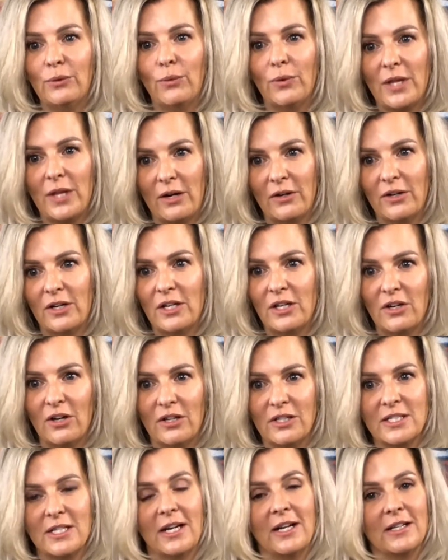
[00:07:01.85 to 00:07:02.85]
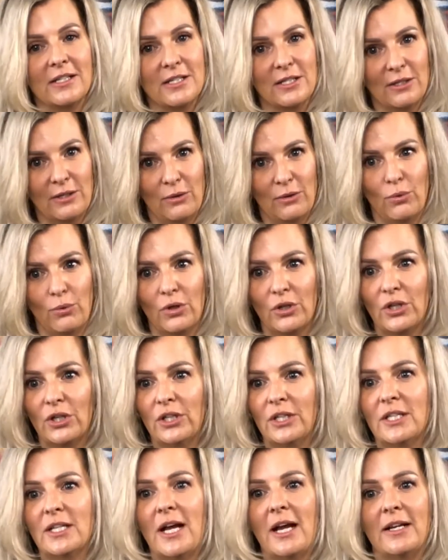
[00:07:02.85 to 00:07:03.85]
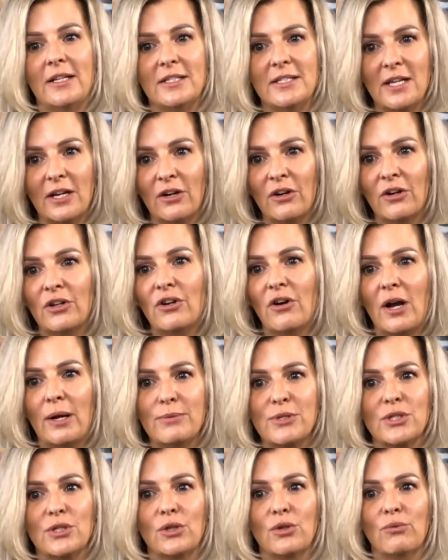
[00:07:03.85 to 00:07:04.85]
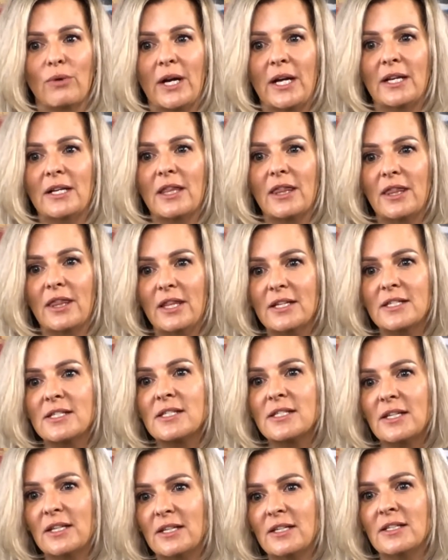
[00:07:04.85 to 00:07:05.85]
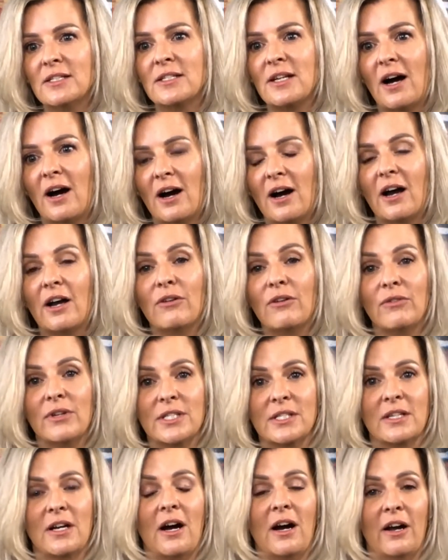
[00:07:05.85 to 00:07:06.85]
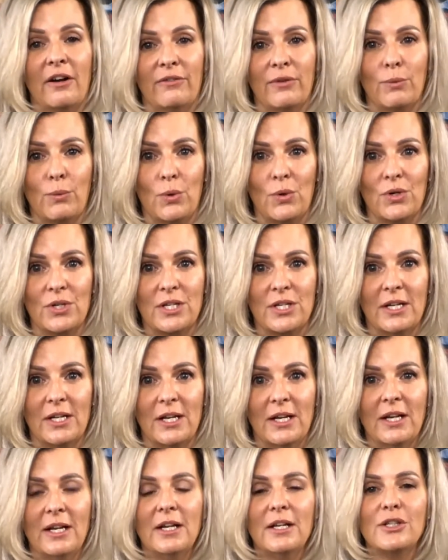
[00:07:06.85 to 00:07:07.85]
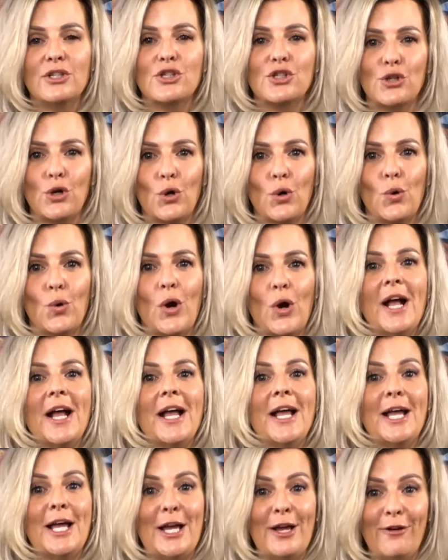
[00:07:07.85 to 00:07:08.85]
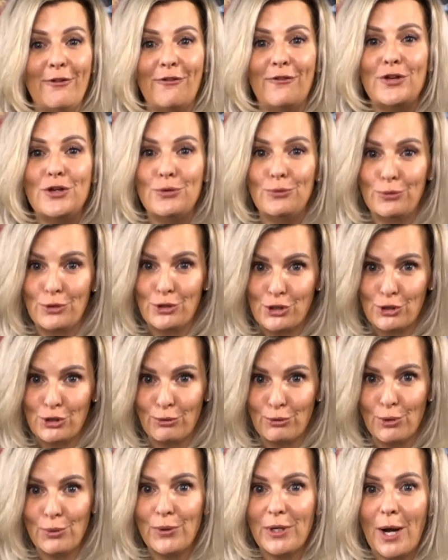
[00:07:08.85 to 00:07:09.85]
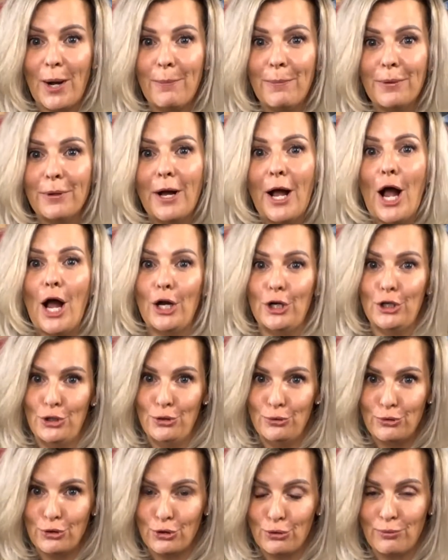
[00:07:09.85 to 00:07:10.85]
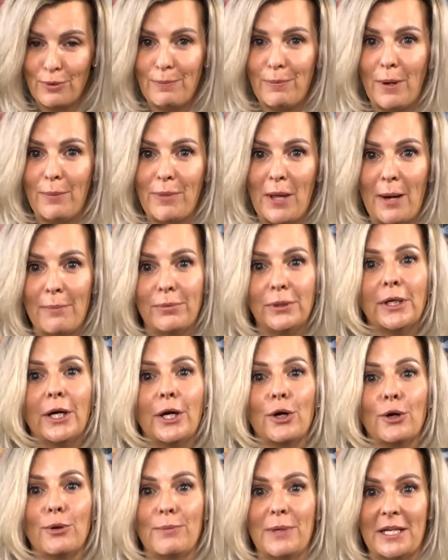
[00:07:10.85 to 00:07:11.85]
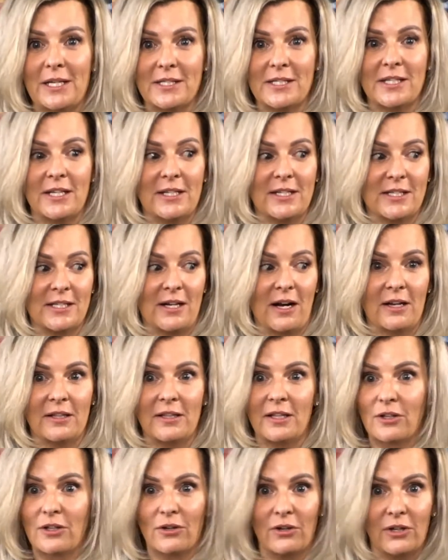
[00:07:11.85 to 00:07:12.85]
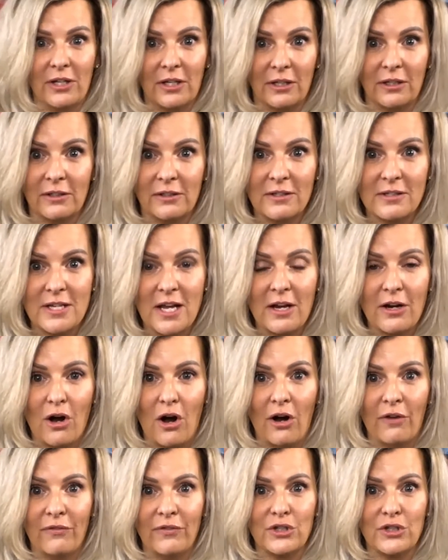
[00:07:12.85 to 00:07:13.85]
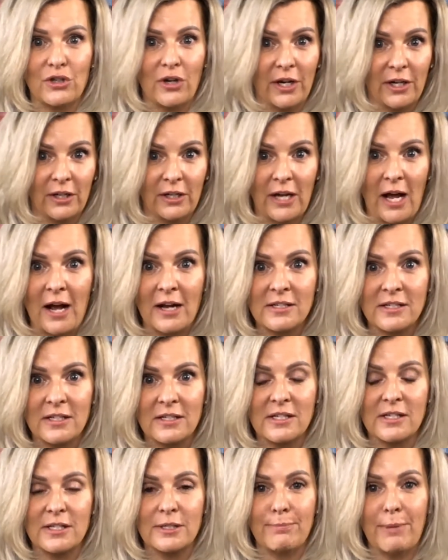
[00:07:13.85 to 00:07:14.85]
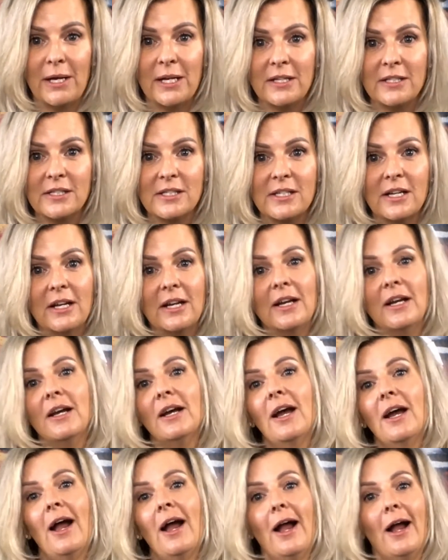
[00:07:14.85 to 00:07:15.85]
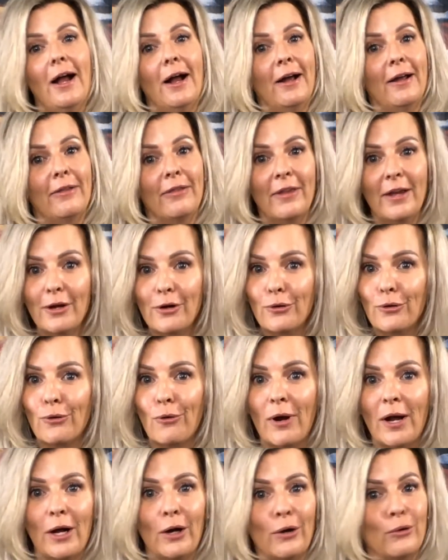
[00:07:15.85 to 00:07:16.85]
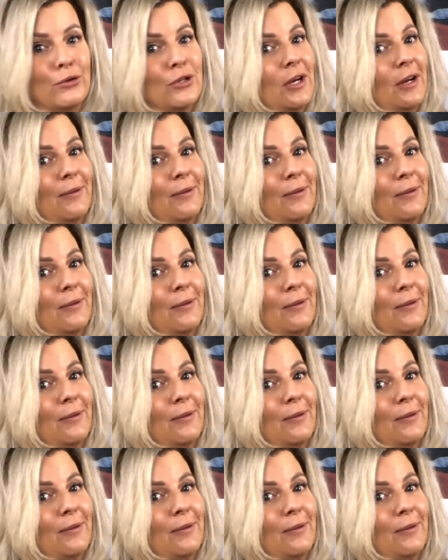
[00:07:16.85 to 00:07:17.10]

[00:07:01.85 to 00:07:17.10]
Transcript: without any contact, we're good. And Darren, you're absolutely right. This is high risk, high reward. So if you screw it up and you trip up that player because they decide that they're going to take off and try to access a space and they go to ground,